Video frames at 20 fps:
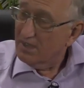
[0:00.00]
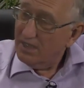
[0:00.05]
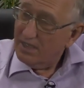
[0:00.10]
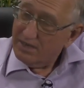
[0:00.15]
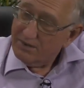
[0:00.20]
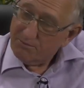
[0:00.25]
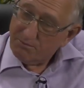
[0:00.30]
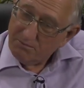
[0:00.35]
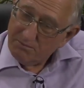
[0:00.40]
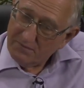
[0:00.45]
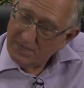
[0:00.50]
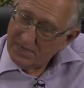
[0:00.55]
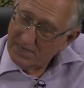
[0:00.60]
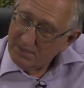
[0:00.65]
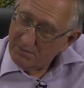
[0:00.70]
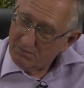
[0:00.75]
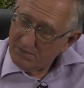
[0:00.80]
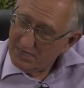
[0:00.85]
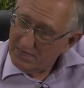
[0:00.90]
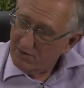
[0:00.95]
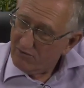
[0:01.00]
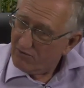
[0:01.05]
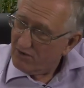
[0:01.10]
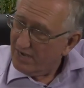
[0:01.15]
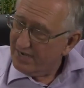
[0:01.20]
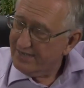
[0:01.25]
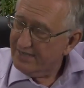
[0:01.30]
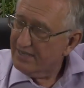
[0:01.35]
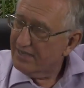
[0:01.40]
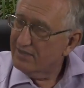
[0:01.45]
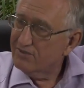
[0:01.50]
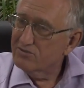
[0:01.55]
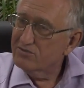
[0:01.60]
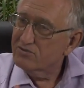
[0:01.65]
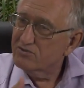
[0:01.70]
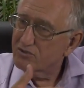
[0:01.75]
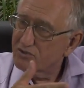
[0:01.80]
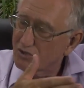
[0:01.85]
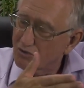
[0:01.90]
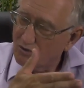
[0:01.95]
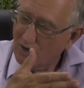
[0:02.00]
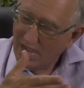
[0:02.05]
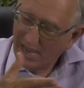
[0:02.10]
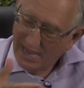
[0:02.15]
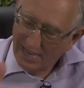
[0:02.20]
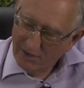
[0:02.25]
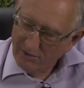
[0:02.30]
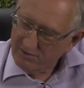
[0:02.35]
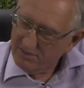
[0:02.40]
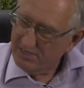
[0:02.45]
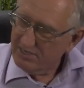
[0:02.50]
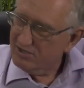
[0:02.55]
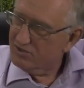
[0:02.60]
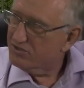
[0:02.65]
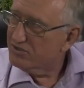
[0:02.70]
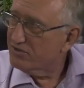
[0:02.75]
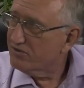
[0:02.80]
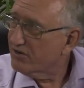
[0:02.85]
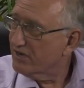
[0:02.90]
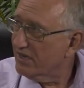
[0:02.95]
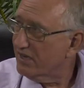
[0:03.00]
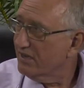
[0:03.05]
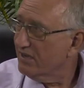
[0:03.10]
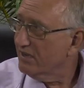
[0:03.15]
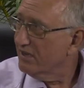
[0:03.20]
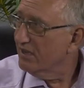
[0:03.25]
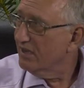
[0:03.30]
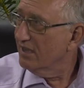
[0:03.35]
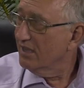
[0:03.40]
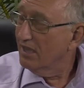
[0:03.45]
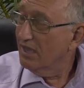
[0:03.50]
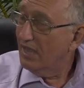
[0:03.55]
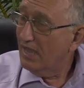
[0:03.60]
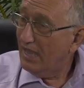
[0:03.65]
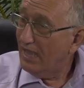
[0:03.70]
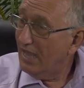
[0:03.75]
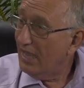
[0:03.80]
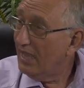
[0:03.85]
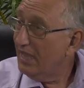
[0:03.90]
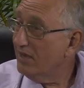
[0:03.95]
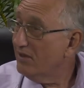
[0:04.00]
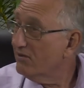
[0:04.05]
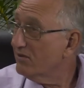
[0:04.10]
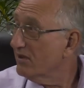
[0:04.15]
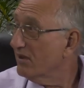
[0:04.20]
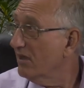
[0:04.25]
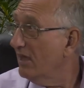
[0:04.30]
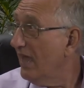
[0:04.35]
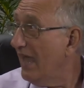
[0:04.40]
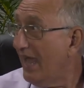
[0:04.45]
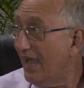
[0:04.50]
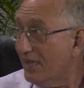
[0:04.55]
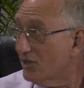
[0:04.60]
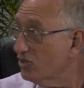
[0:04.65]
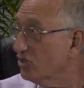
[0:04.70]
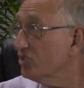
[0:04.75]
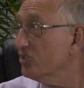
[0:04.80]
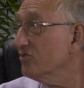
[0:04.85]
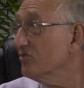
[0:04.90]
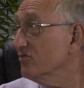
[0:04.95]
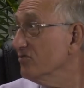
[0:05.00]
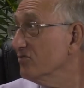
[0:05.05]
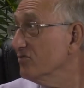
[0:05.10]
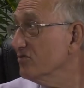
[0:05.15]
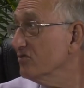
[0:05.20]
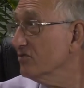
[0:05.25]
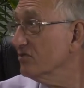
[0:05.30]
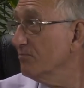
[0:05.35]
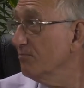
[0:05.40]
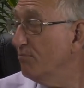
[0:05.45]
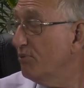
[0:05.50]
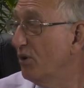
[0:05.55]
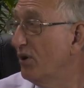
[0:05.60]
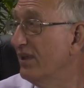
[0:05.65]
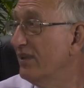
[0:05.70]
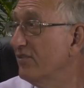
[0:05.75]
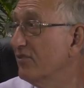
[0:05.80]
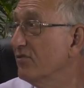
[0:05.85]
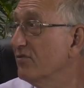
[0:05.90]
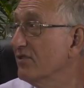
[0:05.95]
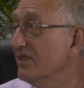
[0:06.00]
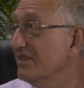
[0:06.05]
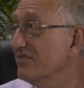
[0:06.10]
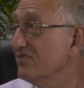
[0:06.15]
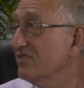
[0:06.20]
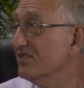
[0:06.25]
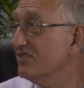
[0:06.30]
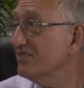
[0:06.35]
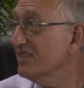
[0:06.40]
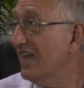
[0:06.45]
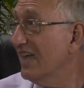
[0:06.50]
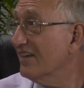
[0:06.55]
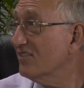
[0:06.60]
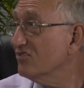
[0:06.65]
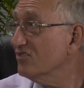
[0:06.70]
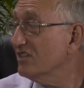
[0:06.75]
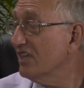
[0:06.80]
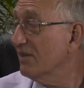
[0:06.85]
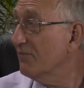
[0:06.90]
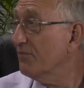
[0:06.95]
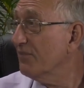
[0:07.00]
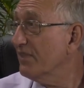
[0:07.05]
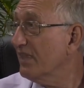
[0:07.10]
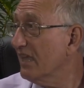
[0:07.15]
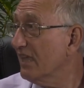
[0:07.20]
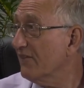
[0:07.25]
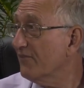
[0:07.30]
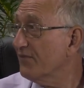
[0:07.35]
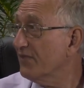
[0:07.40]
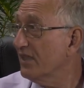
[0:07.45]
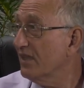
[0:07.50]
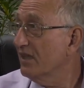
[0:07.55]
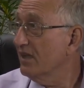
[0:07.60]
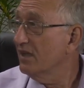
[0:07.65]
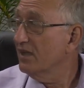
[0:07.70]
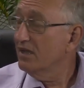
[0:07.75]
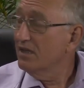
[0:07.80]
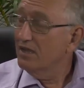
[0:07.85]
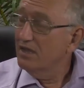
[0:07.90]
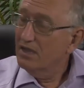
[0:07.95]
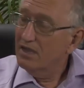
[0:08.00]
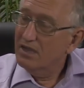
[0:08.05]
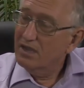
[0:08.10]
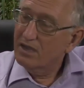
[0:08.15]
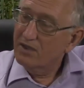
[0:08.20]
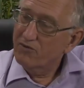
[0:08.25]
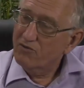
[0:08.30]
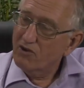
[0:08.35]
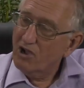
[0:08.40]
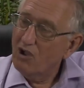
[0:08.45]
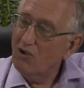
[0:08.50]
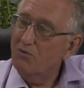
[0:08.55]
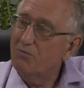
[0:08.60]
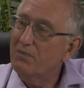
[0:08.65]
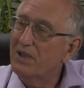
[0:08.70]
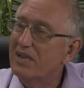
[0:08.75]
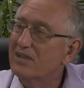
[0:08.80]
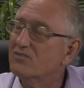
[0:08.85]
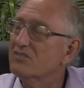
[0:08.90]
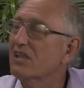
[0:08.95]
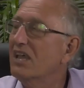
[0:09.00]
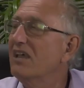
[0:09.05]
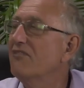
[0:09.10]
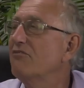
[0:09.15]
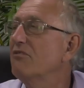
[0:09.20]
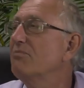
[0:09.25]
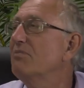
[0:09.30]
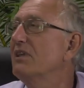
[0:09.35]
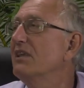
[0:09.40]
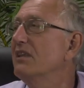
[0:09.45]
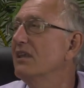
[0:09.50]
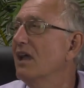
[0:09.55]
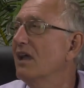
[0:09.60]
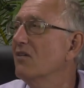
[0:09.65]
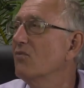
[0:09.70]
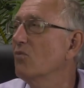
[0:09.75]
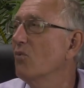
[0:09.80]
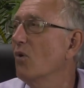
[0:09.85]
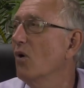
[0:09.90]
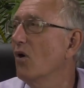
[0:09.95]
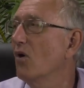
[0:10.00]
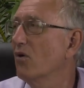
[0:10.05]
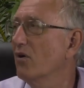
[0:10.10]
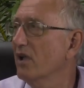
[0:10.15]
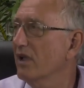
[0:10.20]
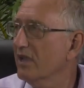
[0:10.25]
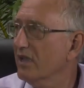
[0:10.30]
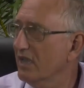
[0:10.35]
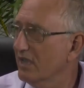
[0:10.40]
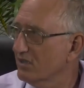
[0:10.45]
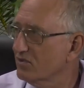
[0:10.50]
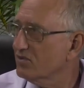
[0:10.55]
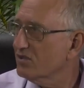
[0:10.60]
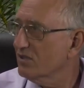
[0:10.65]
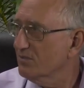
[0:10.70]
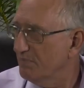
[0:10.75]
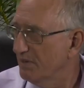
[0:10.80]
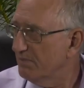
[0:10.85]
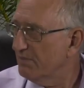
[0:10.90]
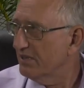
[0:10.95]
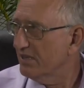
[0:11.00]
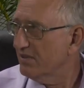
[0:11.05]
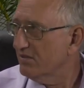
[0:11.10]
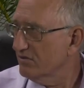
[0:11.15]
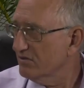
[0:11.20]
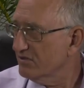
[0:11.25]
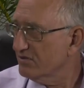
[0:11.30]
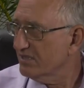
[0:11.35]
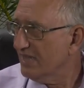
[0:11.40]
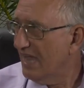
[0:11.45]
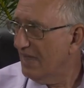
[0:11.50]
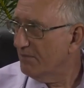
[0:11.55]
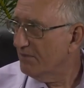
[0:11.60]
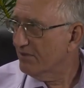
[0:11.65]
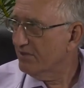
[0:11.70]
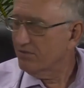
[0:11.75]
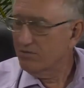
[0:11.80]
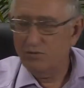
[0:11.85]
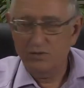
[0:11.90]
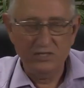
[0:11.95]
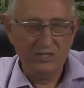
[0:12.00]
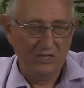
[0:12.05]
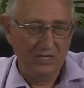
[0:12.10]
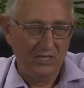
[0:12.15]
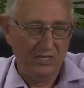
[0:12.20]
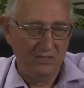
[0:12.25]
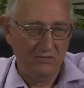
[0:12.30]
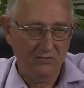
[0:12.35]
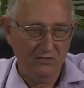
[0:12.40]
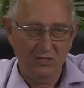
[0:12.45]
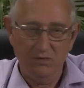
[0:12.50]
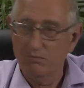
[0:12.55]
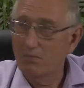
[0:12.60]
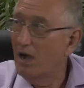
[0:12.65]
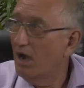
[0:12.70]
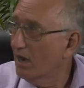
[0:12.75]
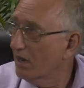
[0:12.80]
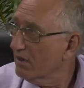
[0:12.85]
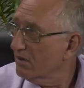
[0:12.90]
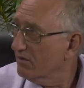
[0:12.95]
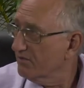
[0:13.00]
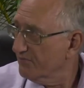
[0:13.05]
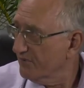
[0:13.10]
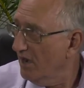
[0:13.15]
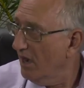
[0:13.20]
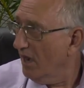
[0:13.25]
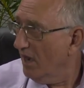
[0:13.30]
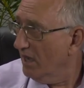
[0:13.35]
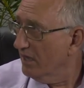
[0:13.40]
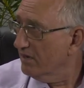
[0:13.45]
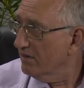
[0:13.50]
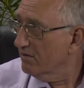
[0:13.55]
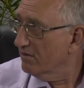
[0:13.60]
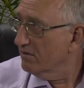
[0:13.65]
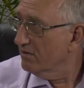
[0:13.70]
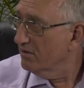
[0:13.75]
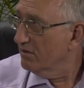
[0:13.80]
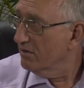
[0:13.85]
And many, many writings throughout history and actions point to this exact same thing. Rome has ever been at war against the biblical Sabbath, which is the mark of God,